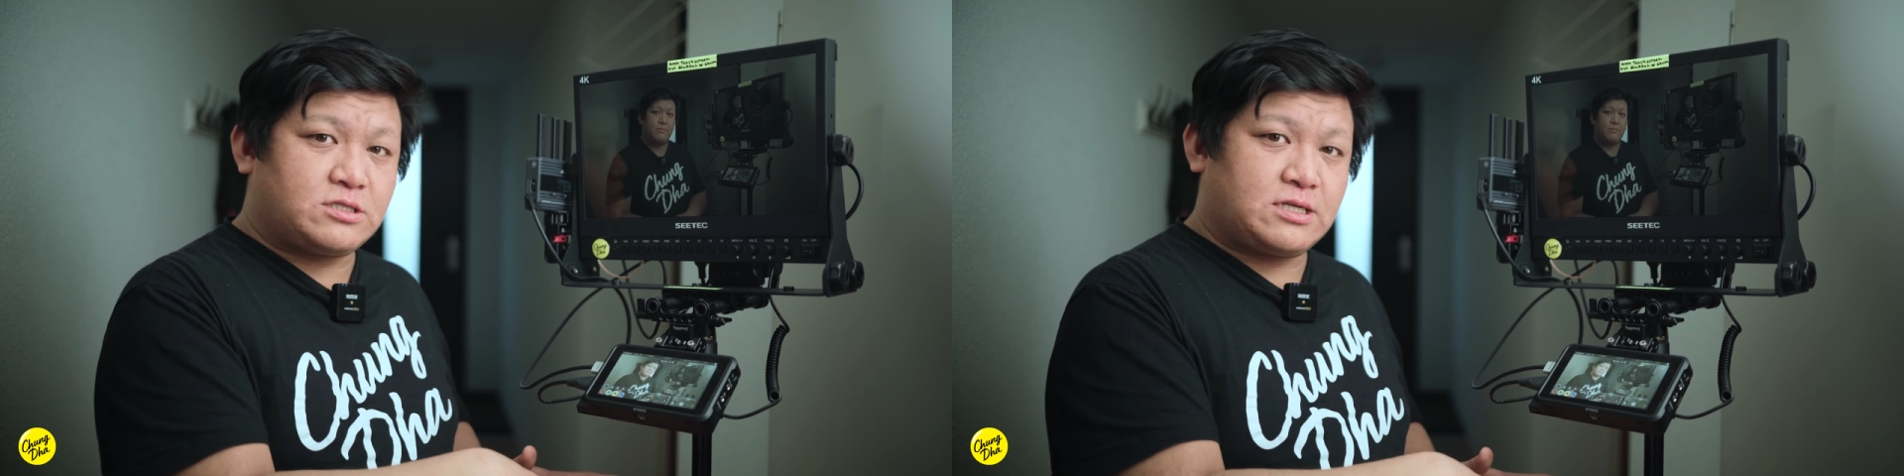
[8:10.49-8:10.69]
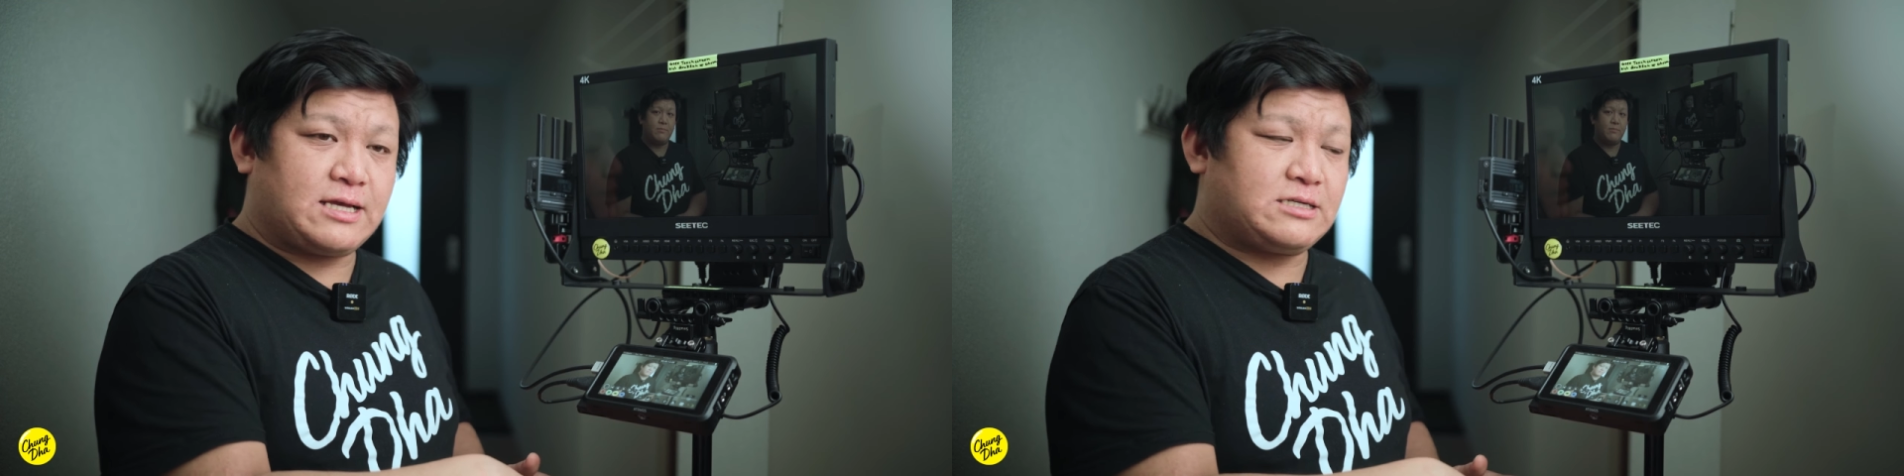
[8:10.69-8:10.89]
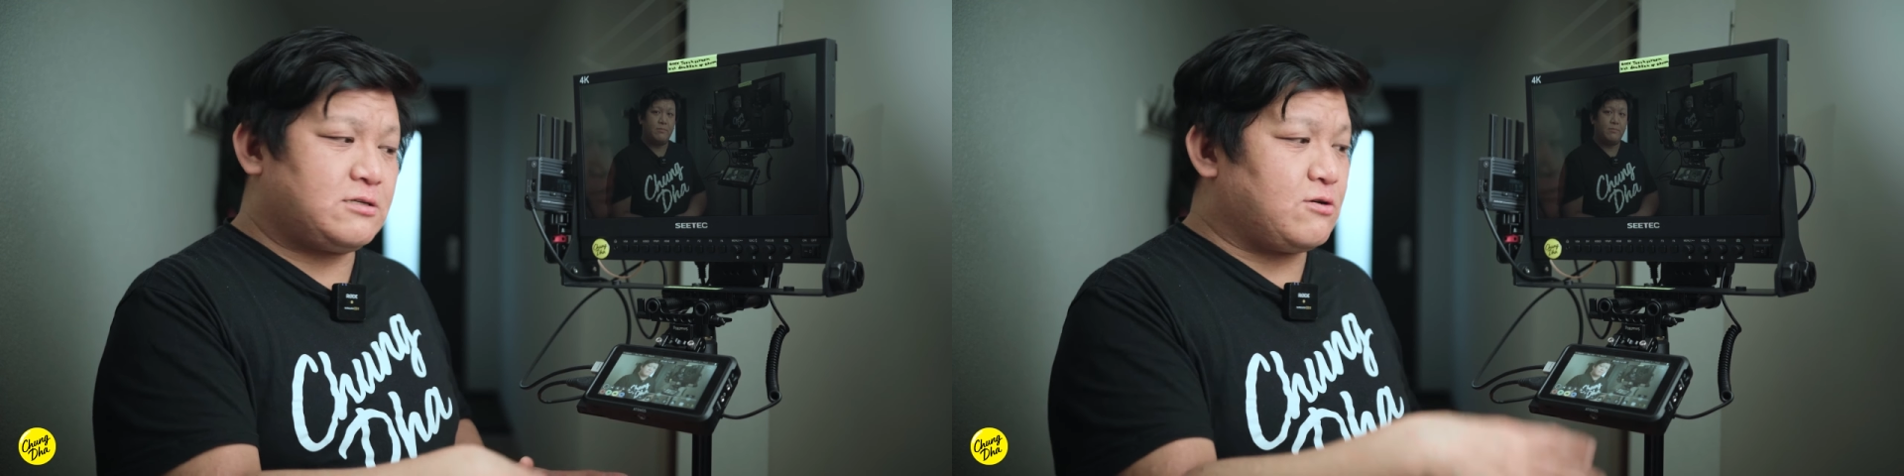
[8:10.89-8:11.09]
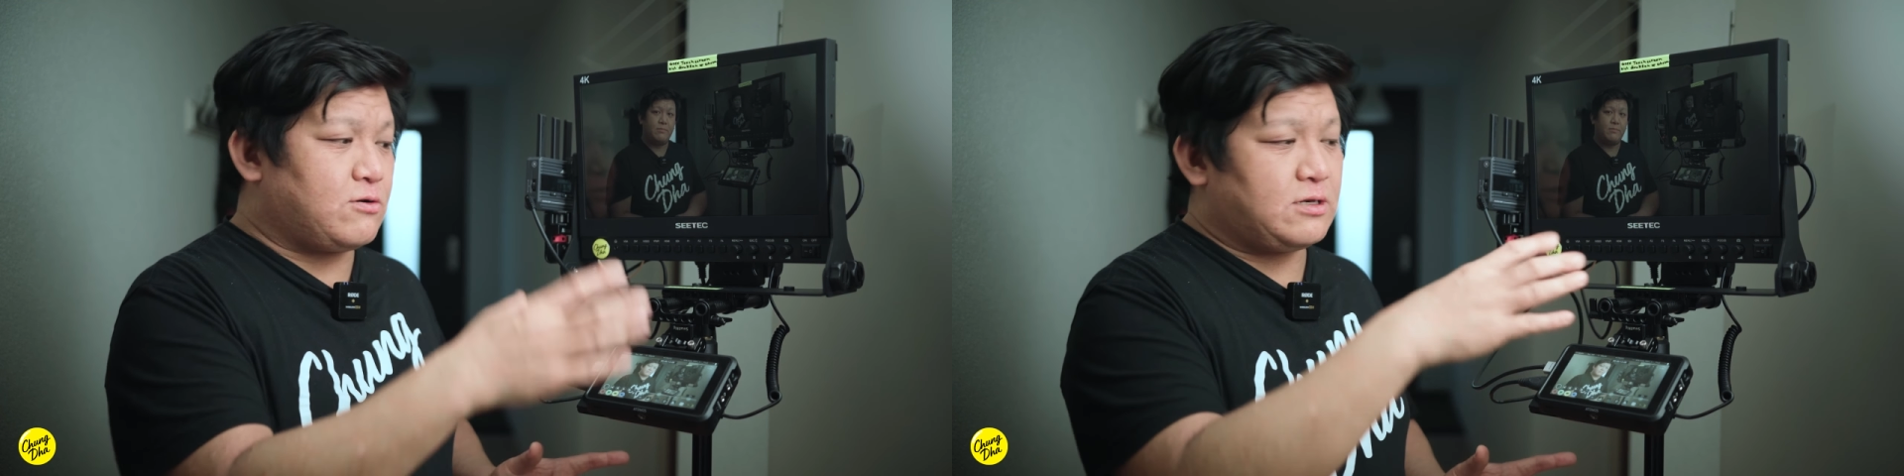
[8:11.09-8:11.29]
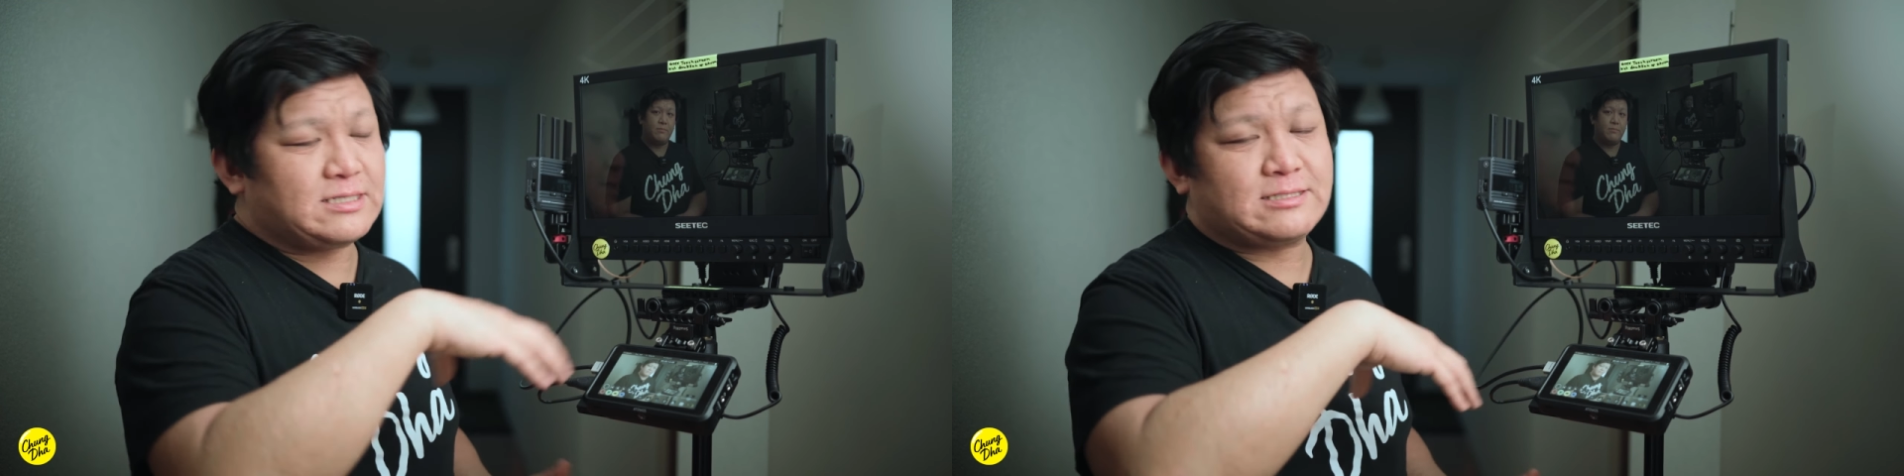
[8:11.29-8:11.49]
station
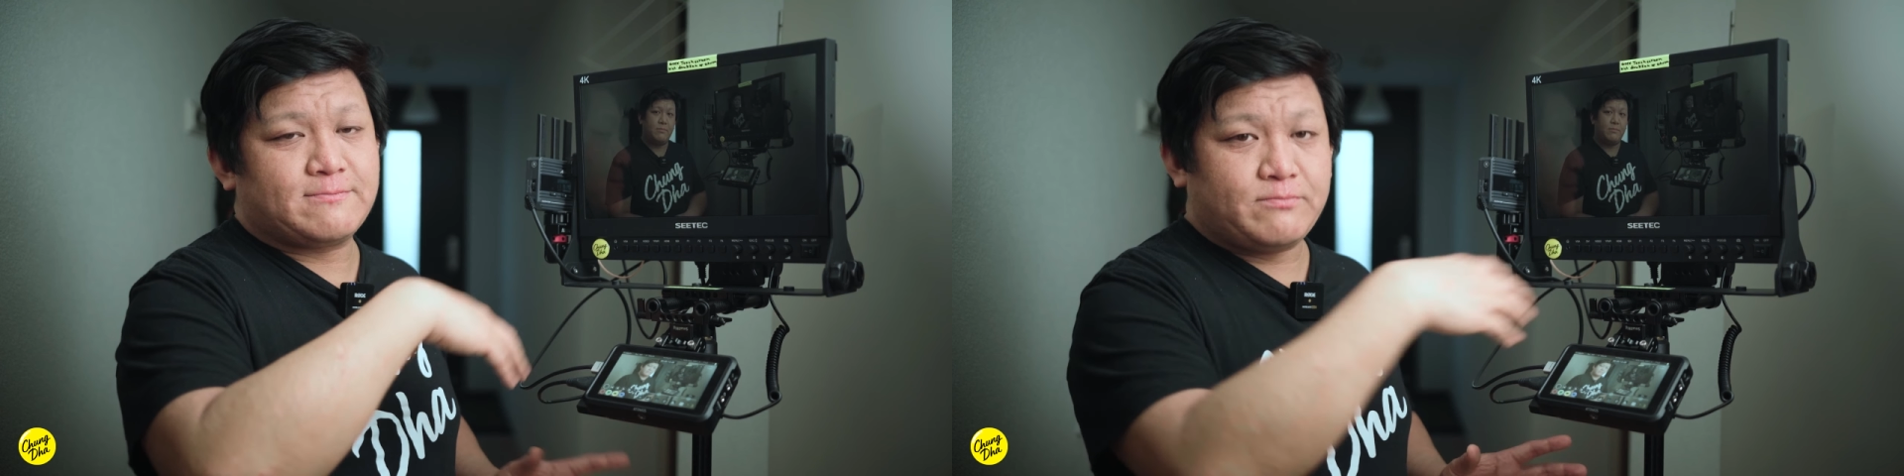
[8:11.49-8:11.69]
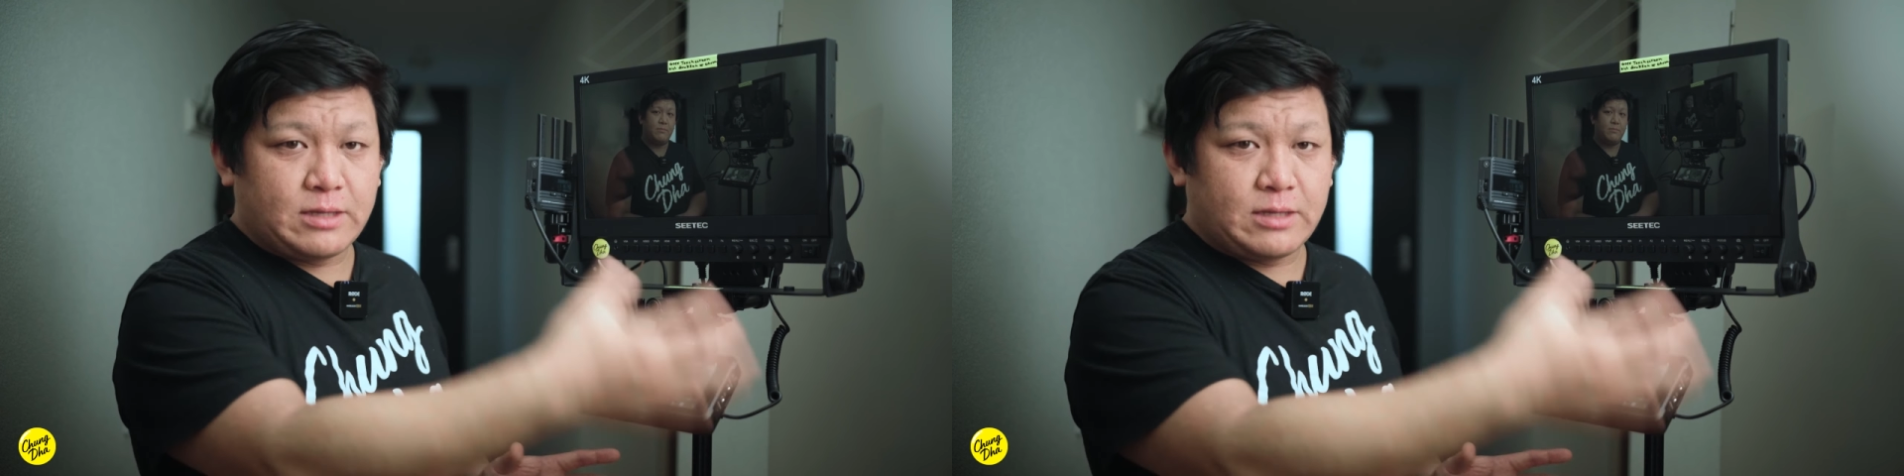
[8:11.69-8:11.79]
or this